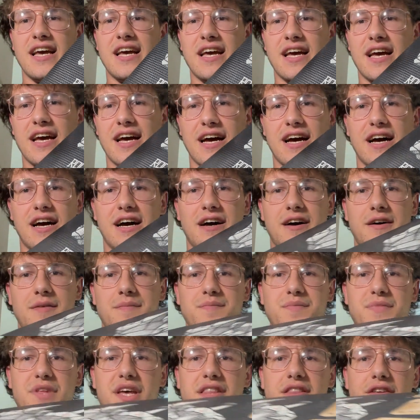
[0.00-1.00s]

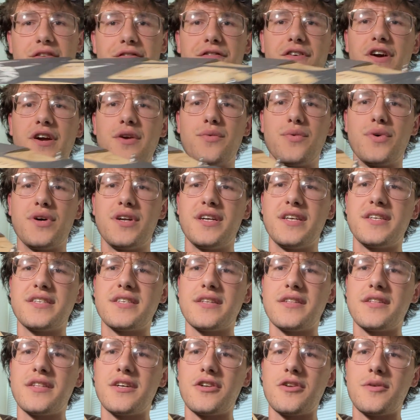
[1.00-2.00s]
And the front one is
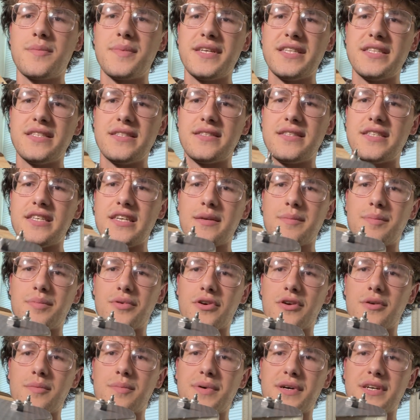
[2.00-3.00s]
a little bit
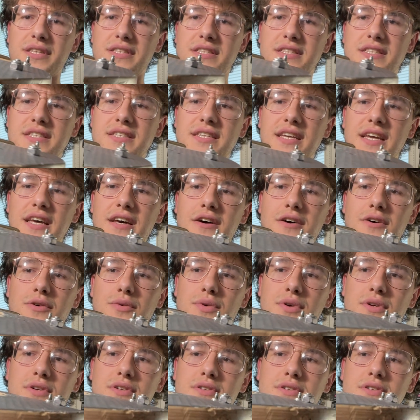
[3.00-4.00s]
deeper, but still
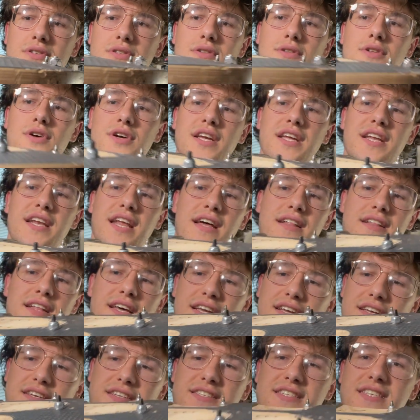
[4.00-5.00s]
we're looking at
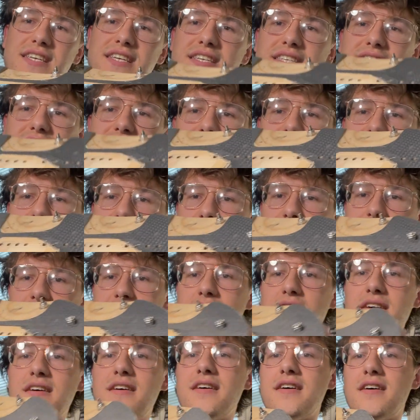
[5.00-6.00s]
like a 1/16
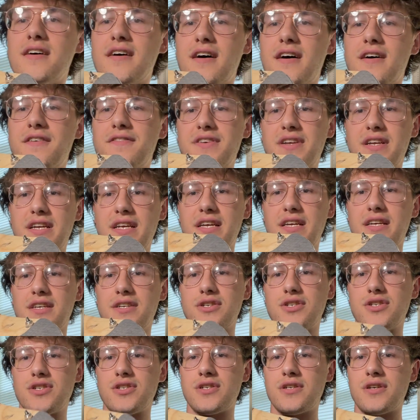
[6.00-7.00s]
of an
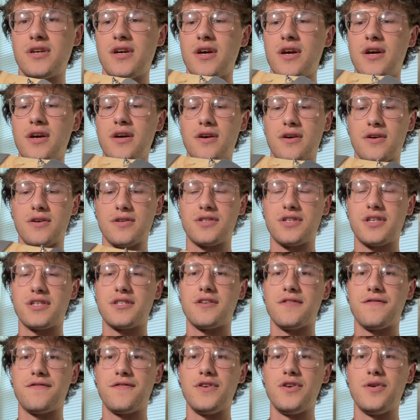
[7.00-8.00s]
inch or
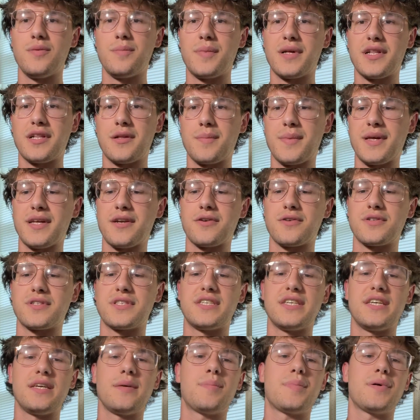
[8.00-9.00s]
just a few millimeters
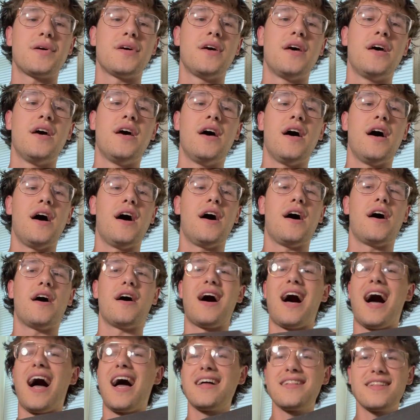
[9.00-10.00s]
deep.
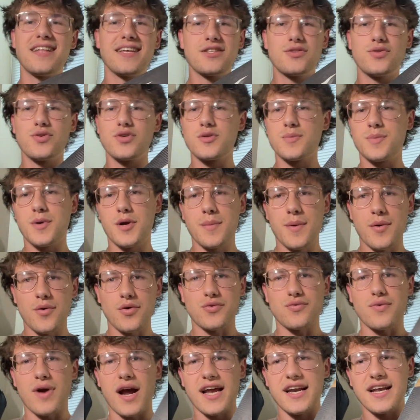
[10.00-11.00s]
I like to experiment
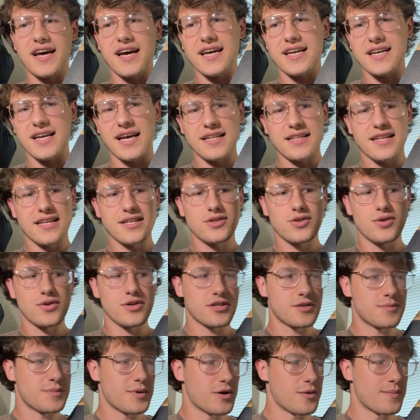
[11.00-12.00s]
with ride height. I like to
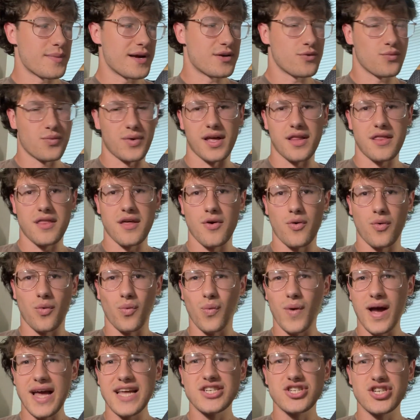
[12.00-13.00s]
experiment with
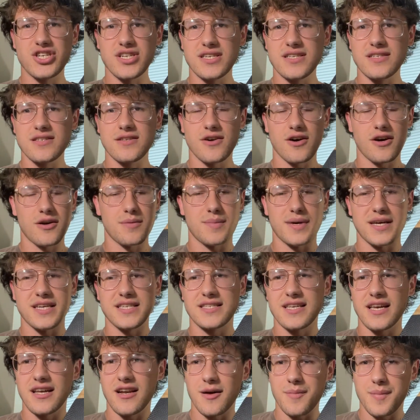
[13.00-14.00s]
wedges on my
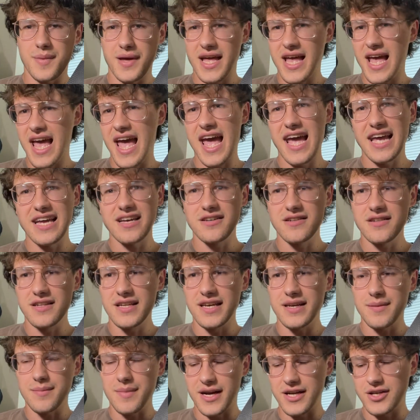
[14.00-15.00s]
setup,
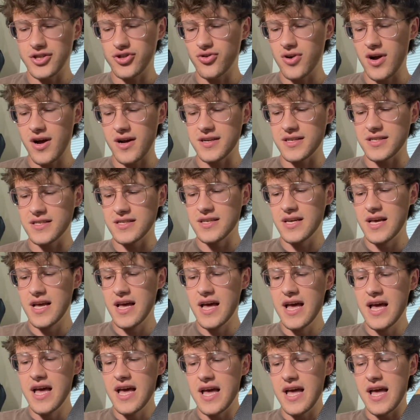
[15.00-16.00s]
angling my trucks,
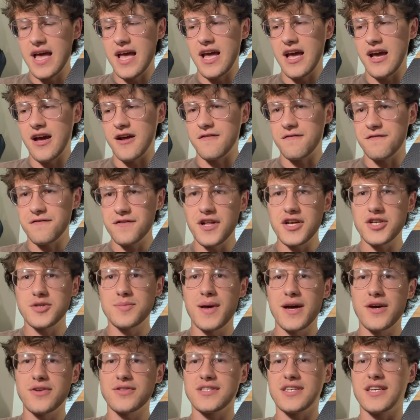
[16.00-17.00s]
and flush
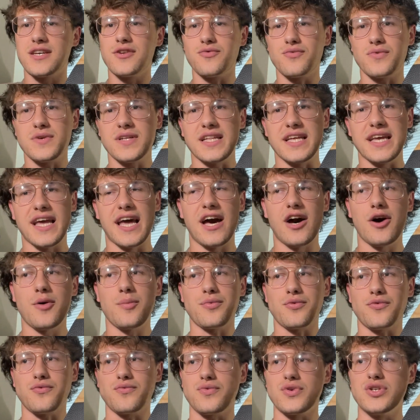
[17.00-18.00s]
mounts can really
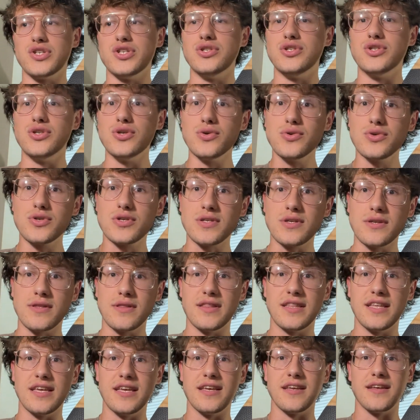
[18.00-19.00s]
help reduce
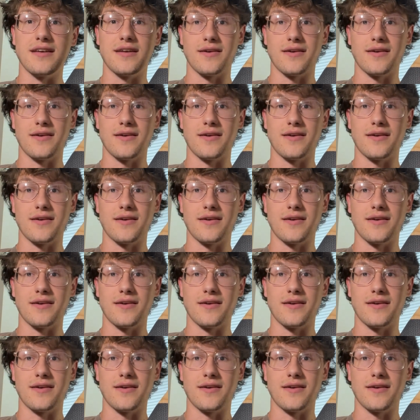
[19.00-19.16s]
the